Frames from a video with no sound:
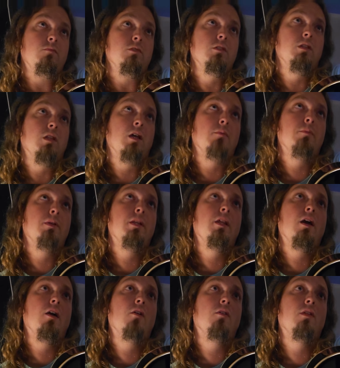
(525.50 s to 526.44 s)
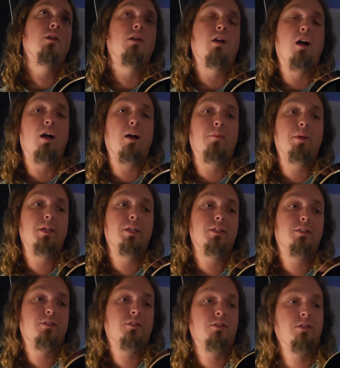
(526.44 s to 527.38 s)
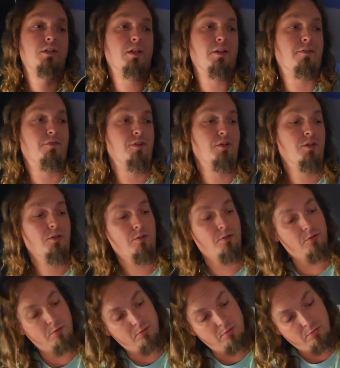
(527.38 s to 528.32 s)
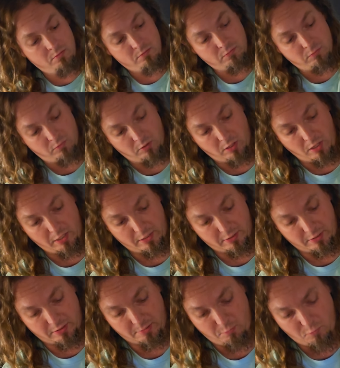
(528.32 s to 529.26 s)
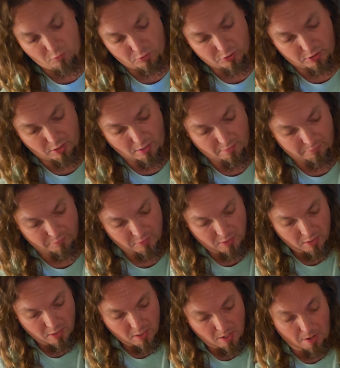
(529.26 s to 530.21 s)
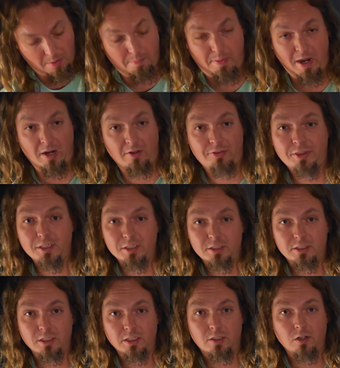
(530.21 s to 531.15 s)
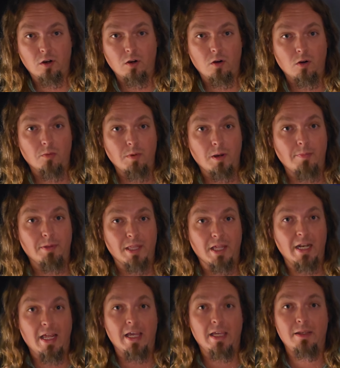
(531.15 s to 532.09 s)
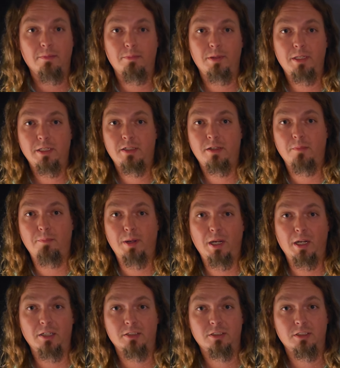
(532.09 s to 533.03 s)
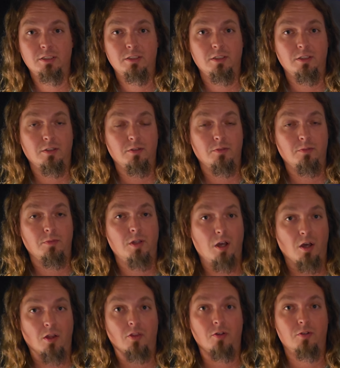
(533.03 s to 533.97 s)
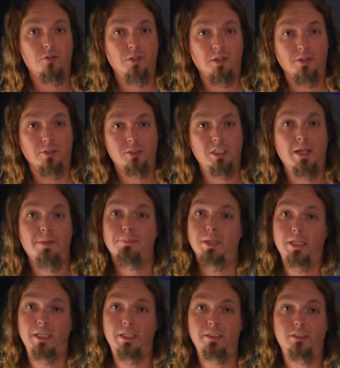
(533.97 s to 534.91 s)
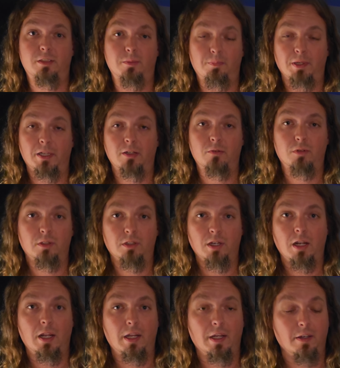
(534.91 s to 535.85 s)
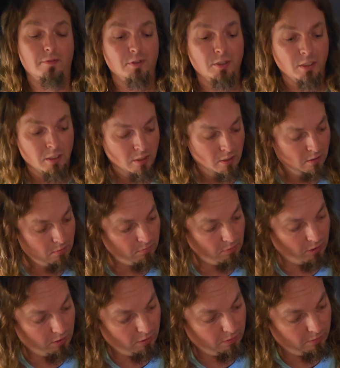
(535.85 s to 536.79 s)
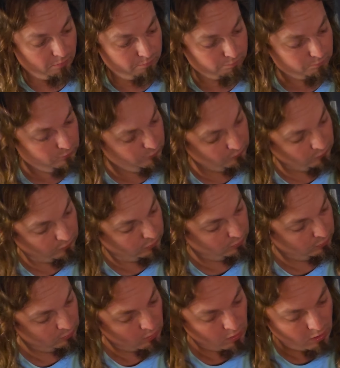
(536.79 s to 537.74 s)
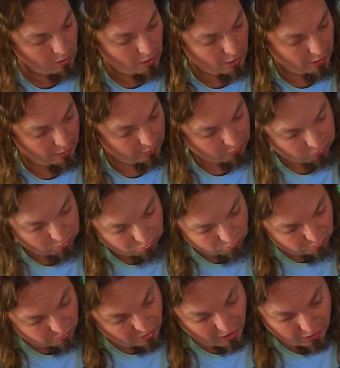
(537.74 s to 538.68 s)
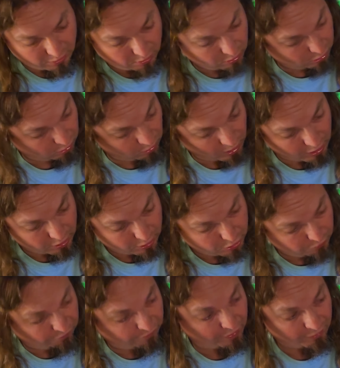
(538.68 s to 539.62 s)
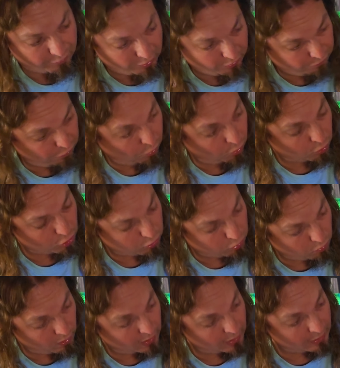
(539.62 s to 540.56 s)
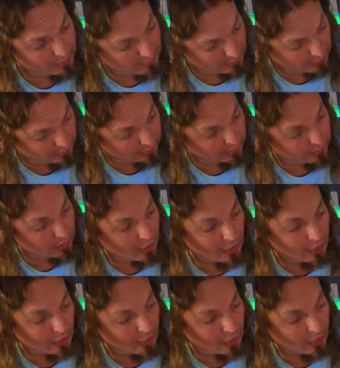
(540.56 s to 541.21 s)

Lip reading: let me know in the comments if you would like to see more stuff about this guitar, maybe that A and B comparison to the Japanese, the Penguin that I have. But that's the Gretsch 5420T